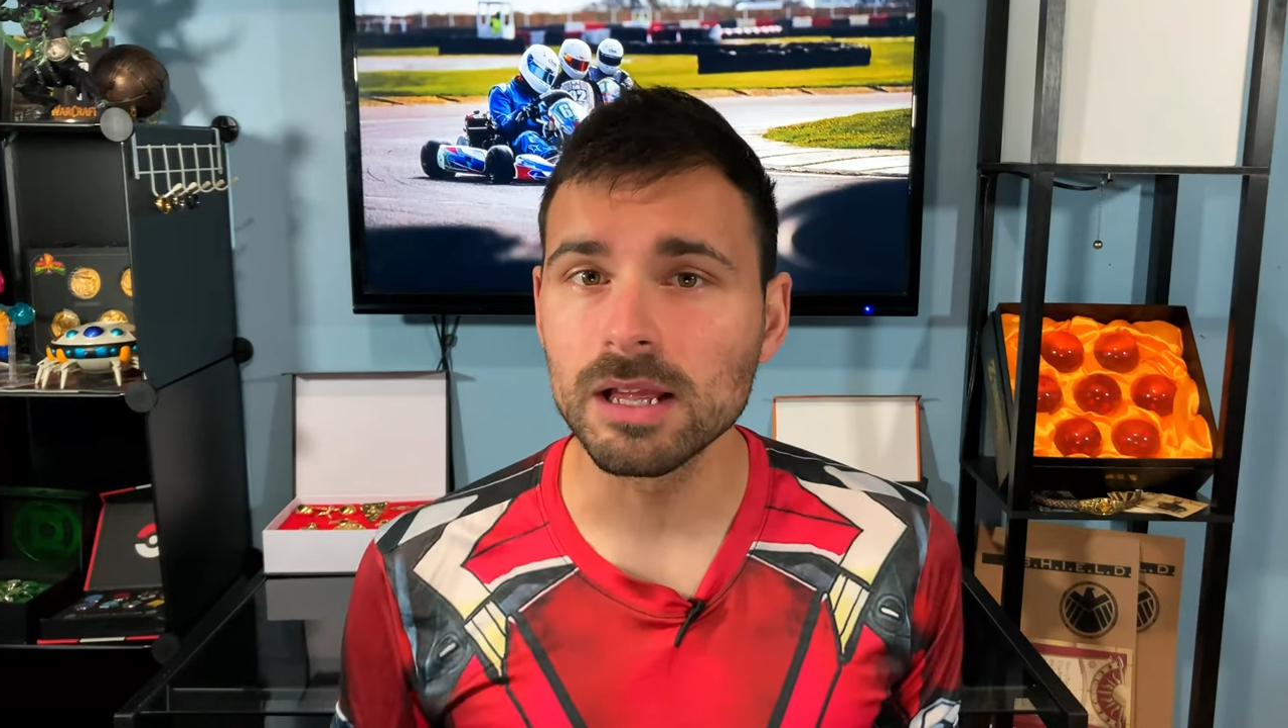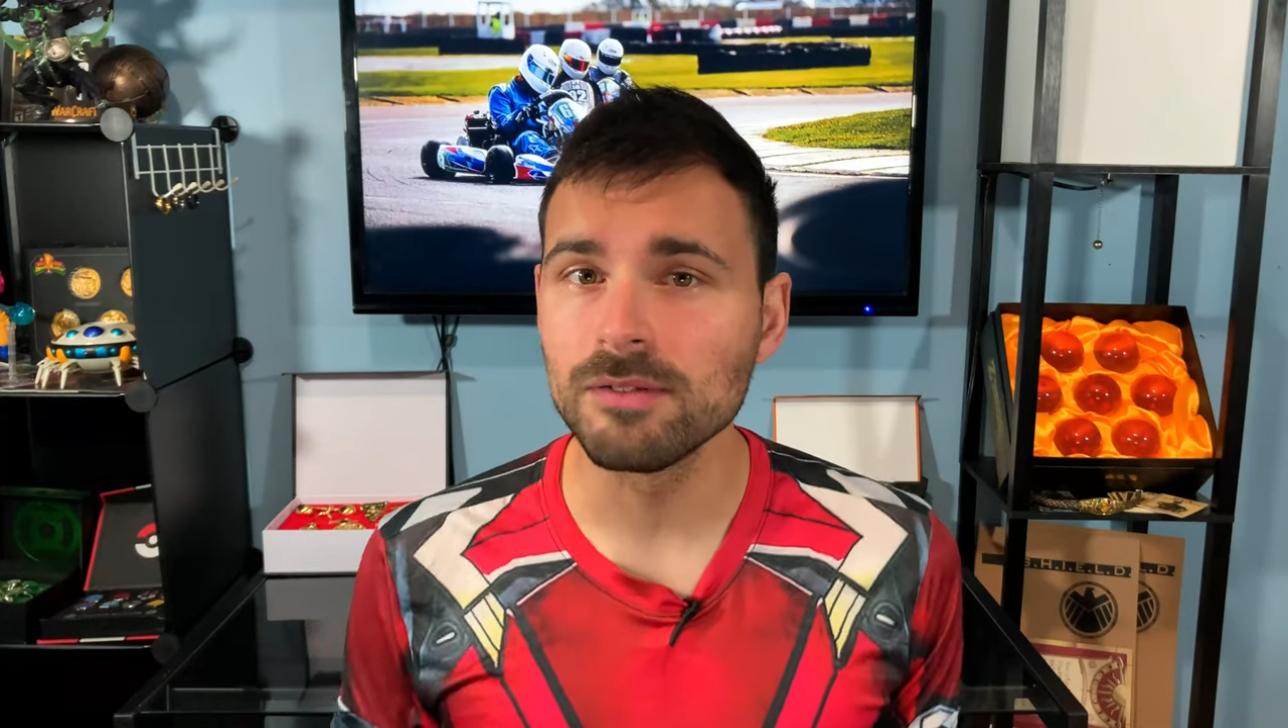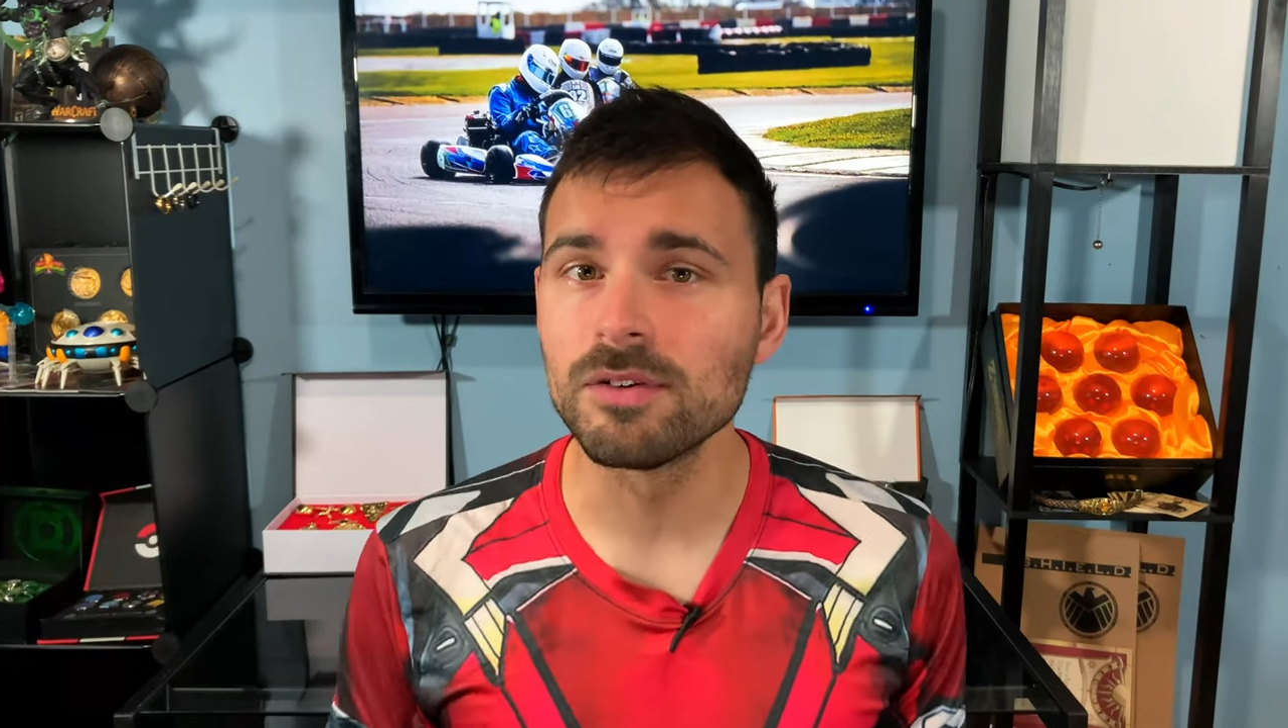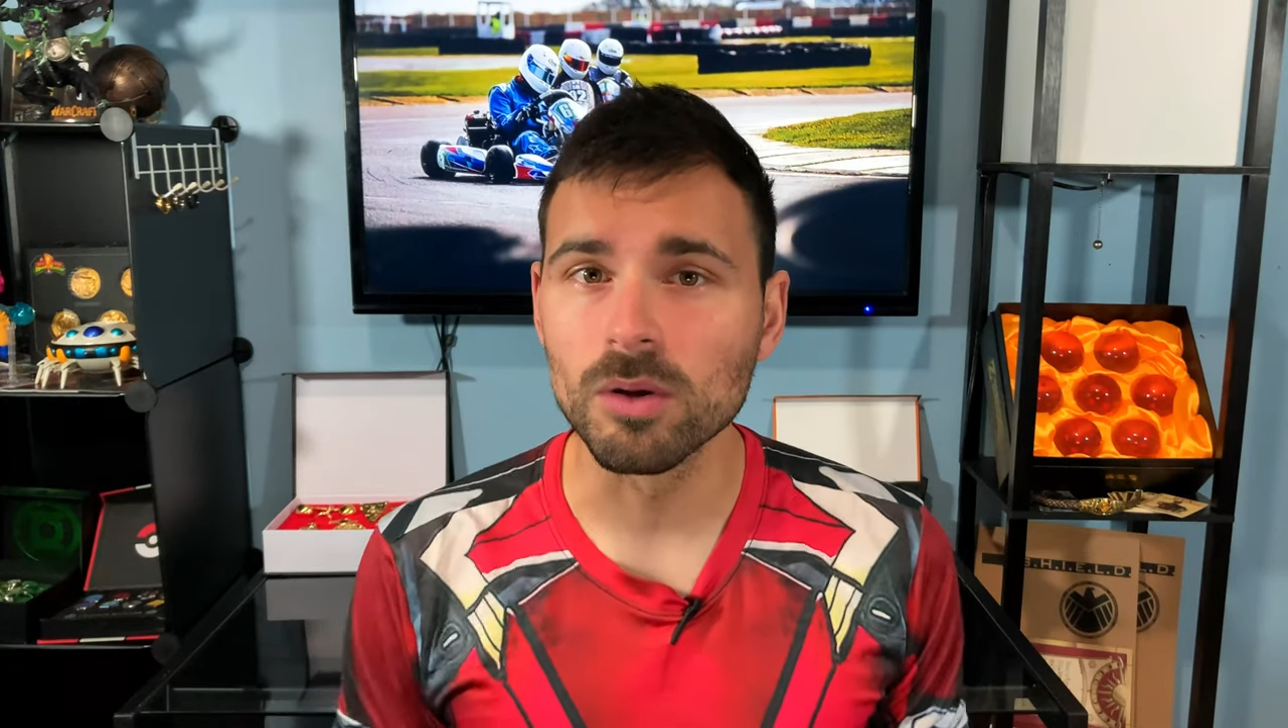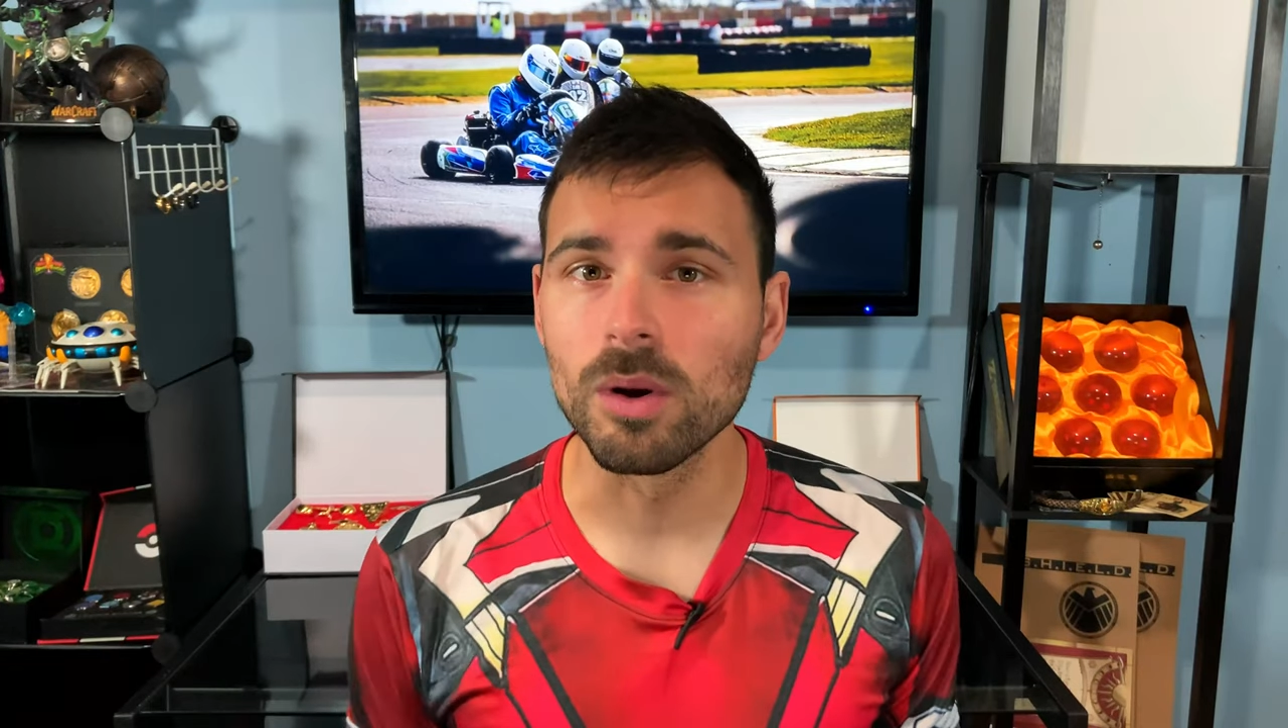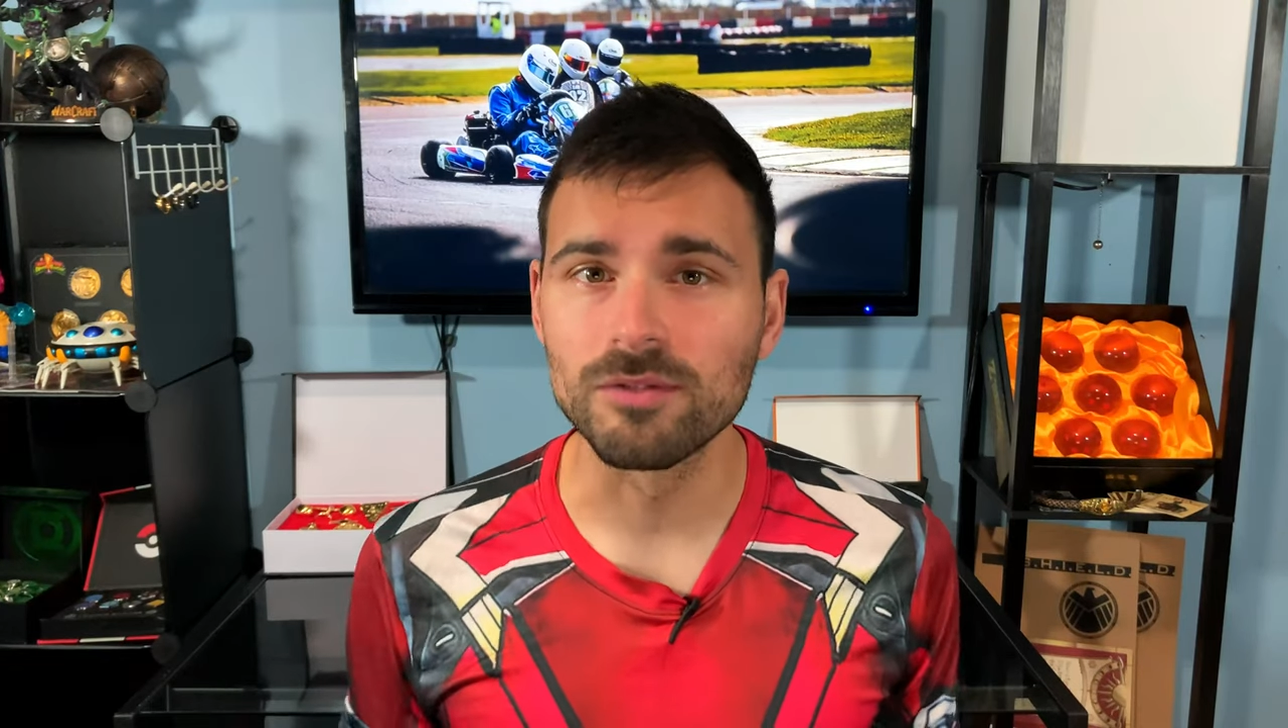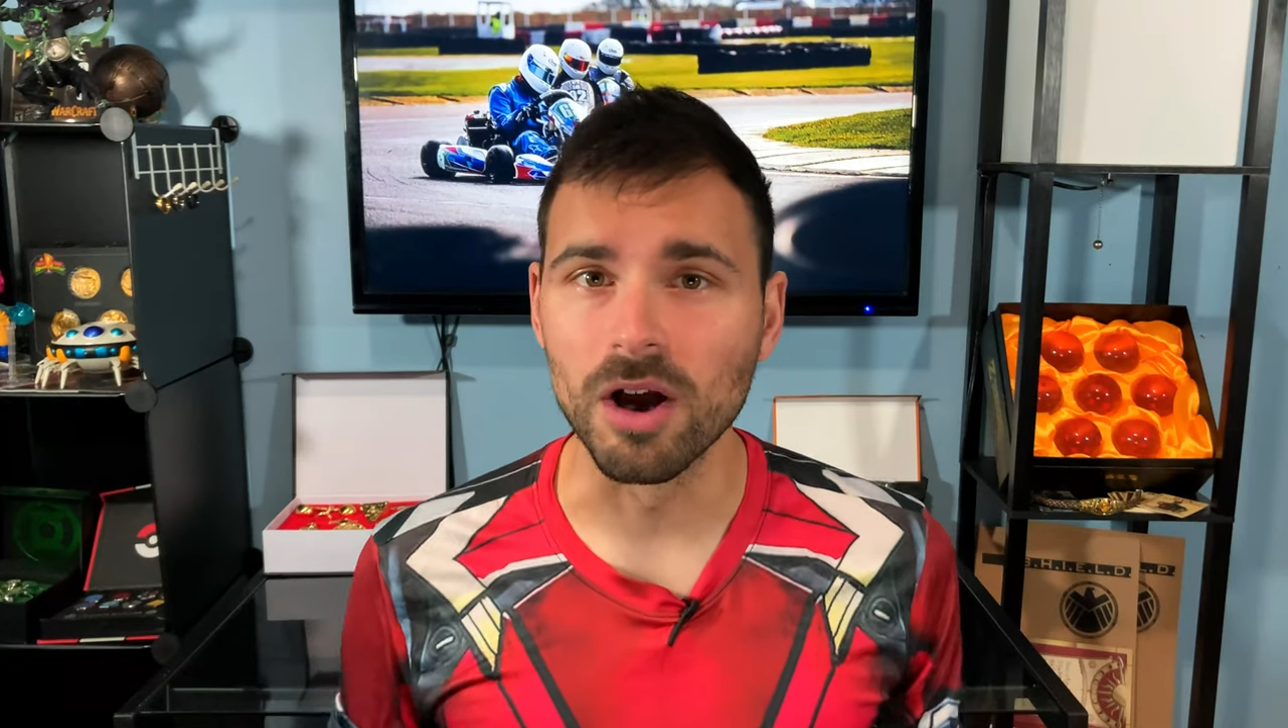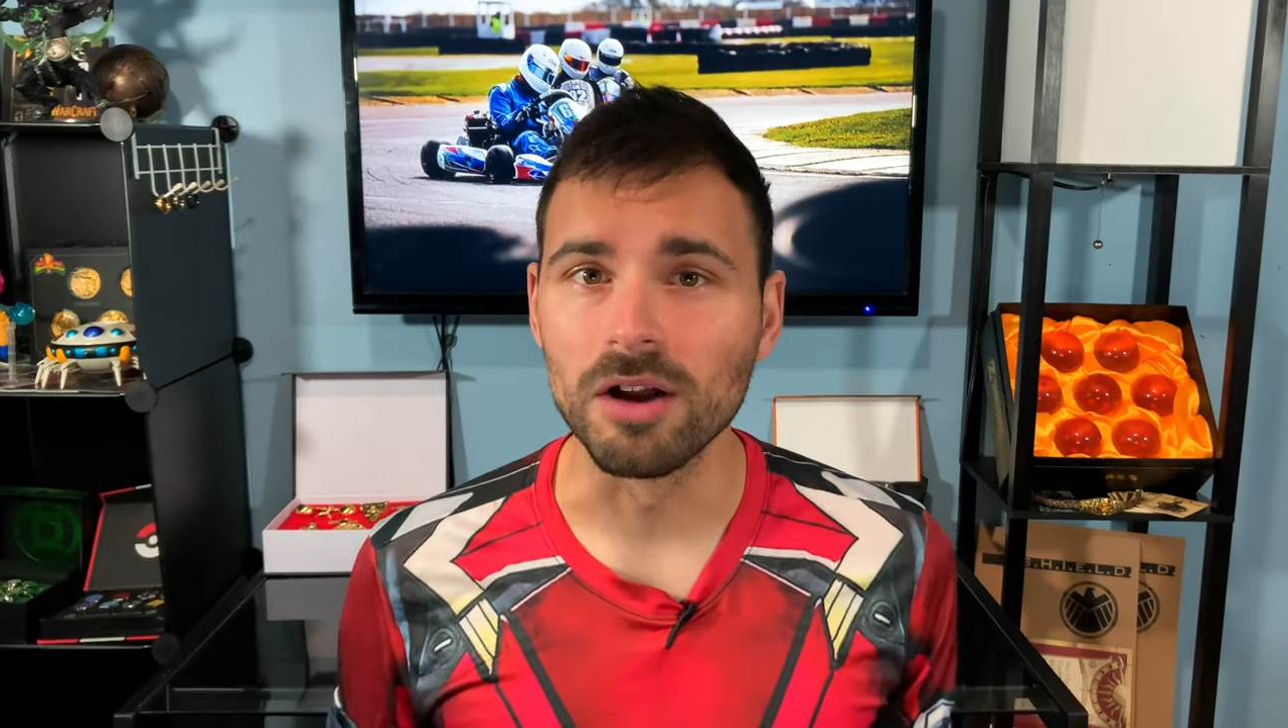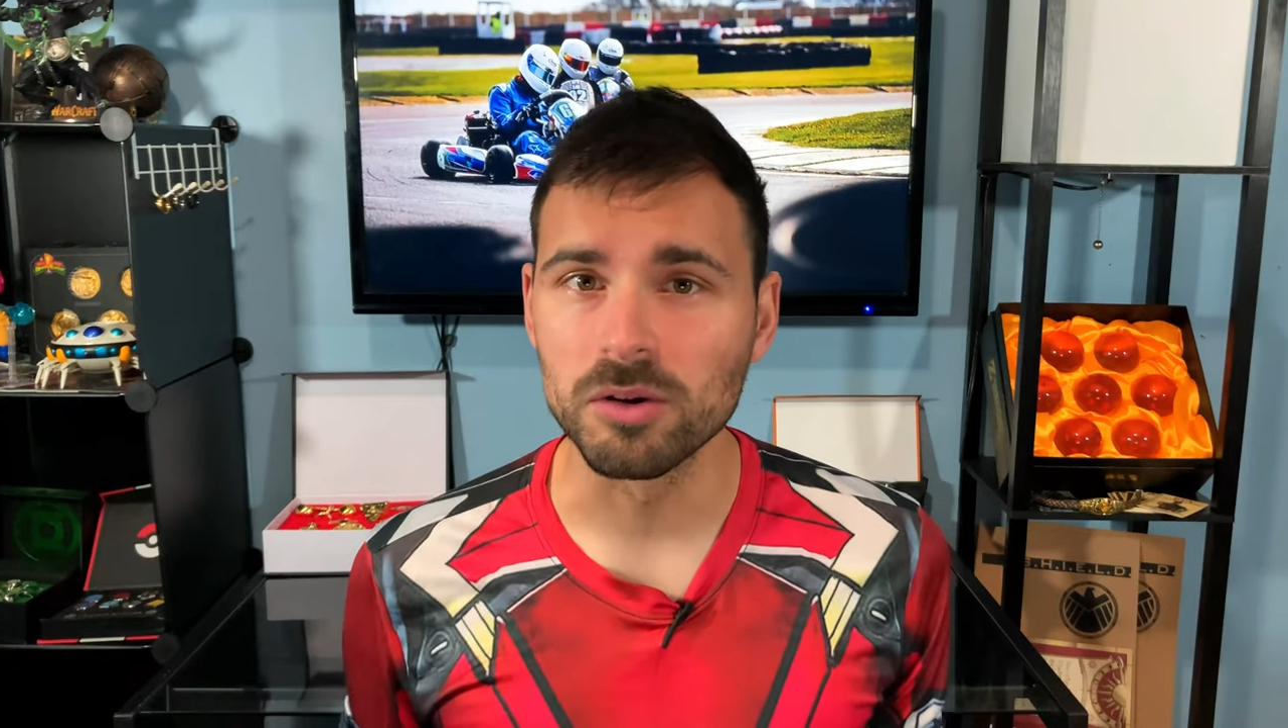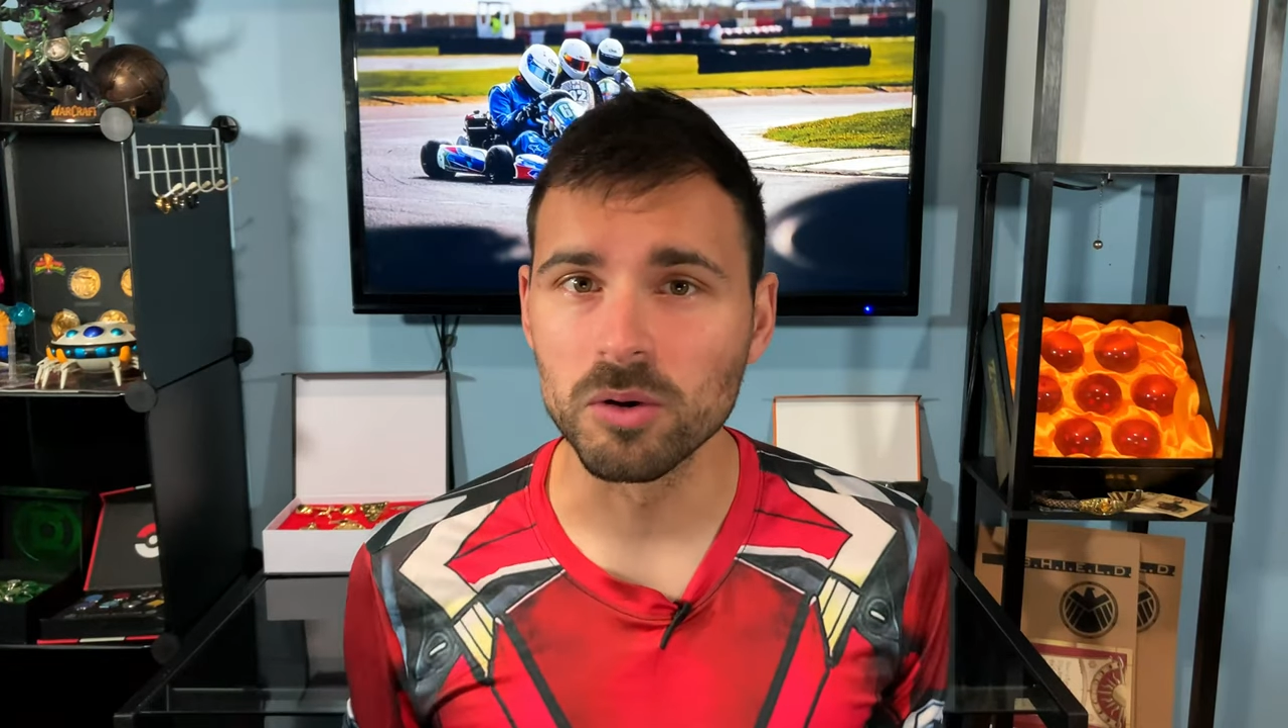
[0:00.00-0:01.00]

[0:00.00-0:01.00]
even though I've gone